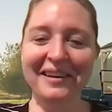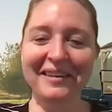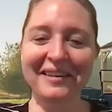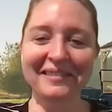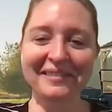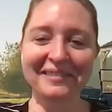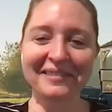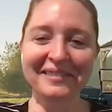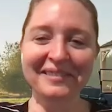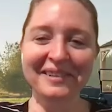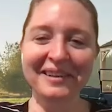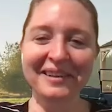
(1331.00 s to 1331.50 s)

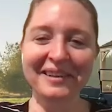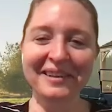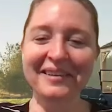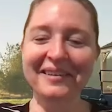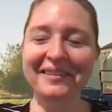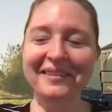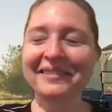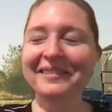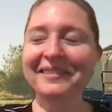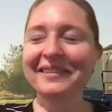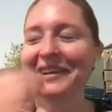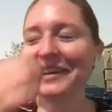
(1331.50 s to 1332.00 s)
oh
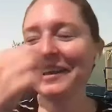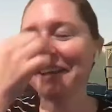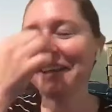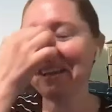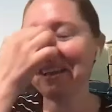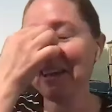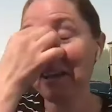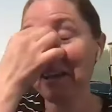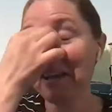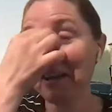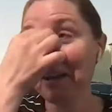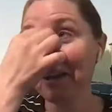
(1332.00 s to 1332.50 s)
no
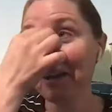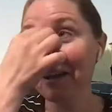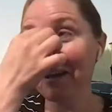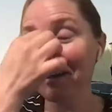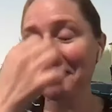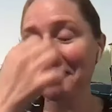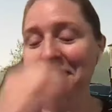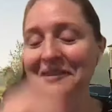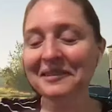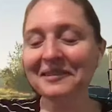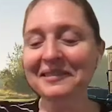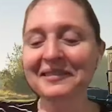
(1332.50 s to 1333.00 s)

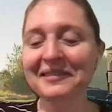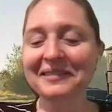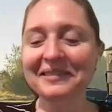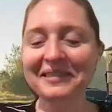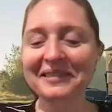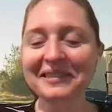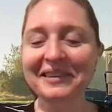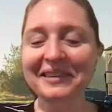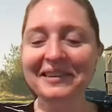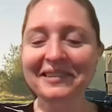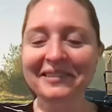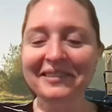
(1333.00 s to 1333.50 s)
oh
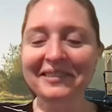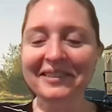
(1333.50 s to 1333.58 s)
no,